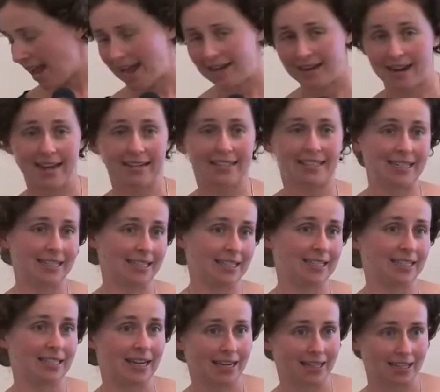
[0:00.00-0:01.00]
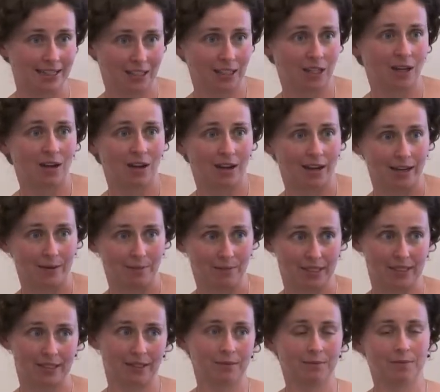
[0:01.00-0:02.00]
at designated
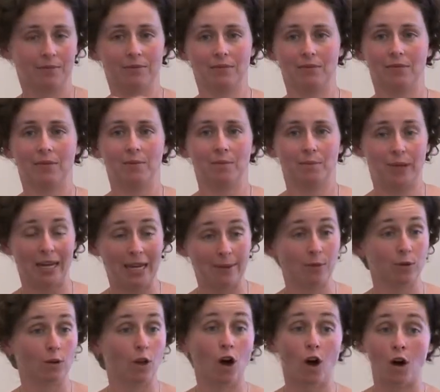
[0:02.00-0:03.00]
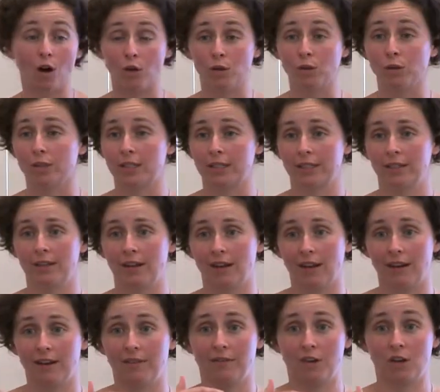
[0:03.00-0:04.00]
times people hold
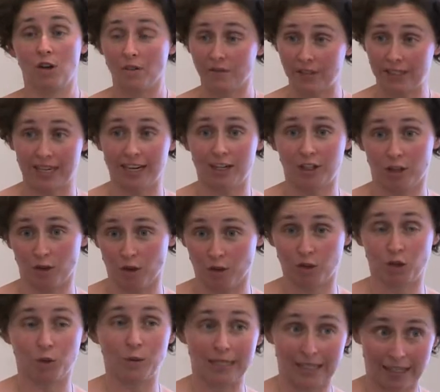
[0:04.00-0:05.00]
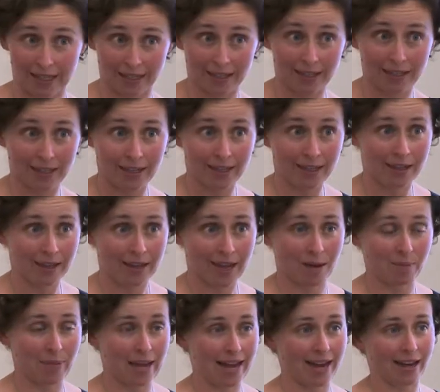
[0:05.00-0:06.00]
a conversation on Twitter
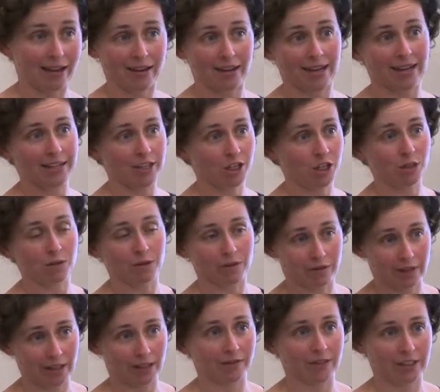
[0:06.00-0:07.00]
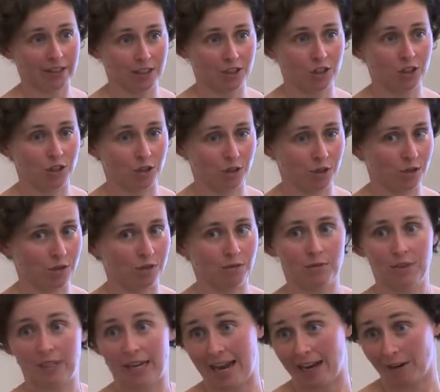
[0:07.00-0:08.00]
about an issue of relevance to
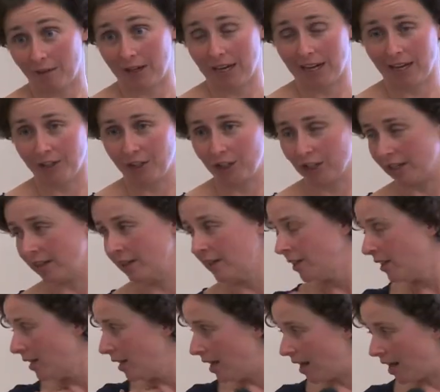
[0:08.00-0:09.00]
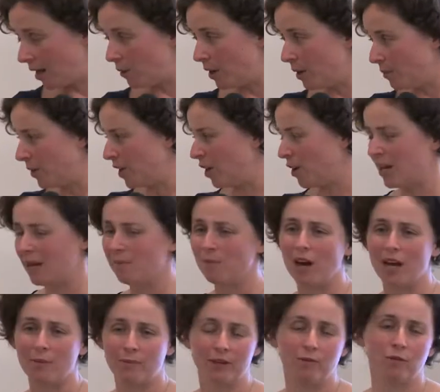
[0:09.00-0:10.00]
agriculture. It
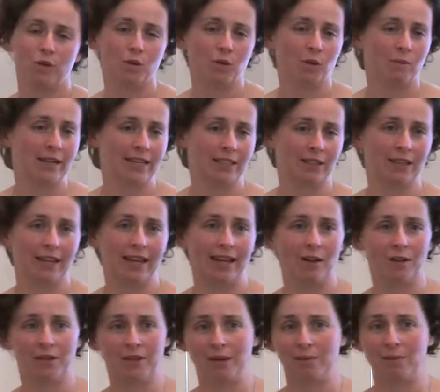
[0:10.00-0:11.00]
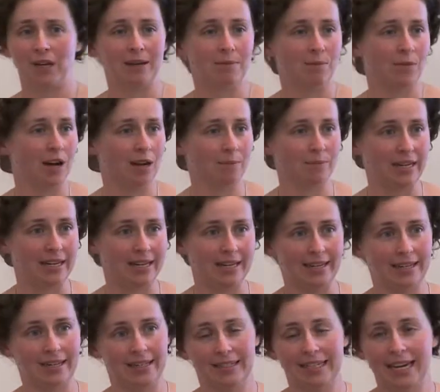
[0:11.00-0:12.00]
might be rural mental health, it might
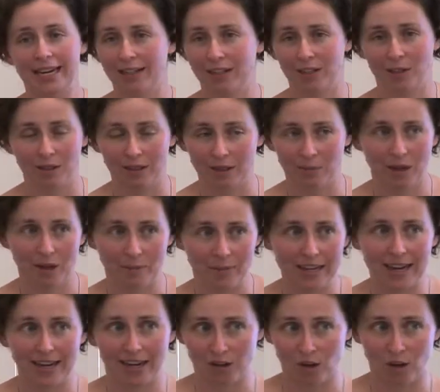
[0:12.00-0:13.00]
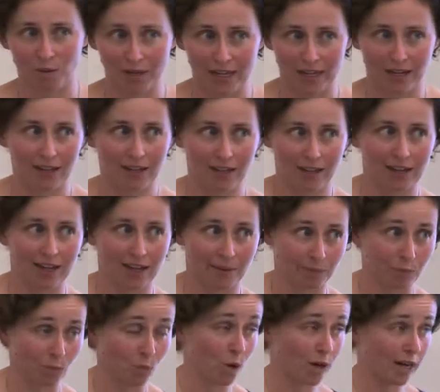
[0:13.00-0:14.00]
be technical, it might be economic,
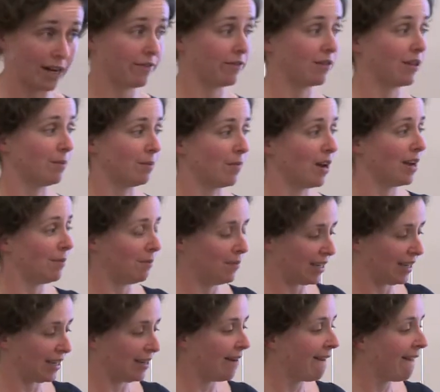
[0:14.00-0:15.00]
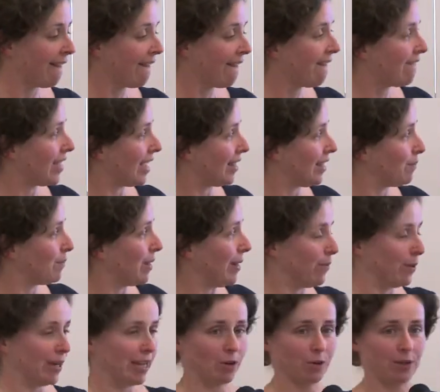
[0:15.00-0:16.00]
whatever it might be. And then
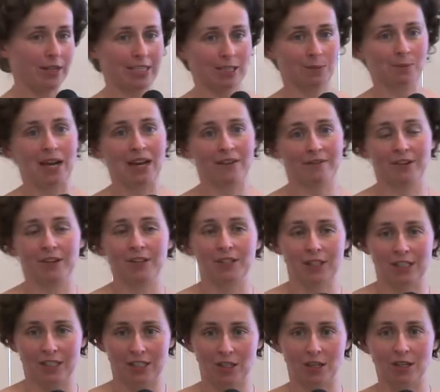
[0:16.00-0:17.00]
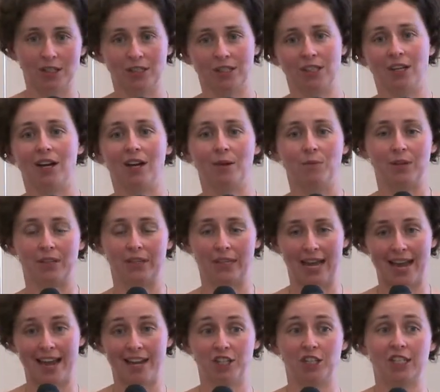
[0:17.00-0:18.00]
people get on their smartphones at a certain time with the
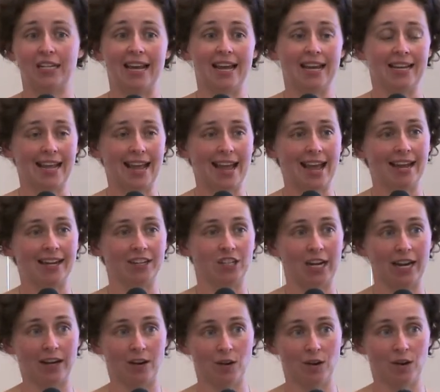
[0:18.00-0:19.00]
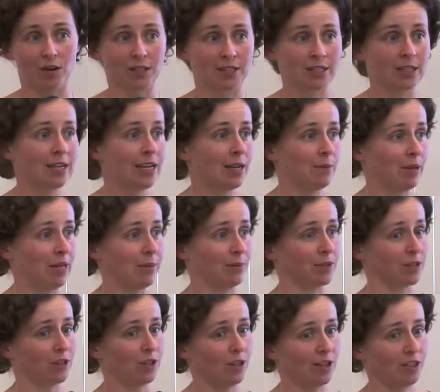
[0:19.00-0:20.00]
hashtag AgChatOz, people
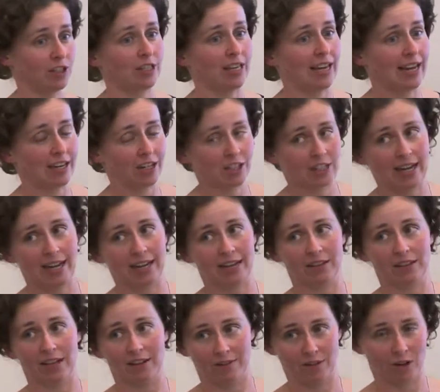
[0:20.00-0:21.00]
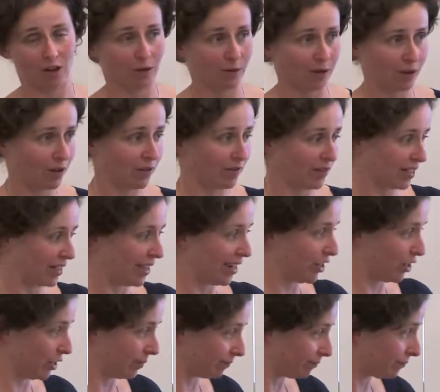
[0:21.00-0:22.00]
search the hashtag and they follow a
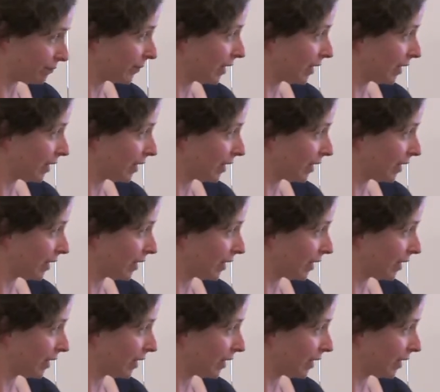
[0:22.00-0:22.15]
conversation.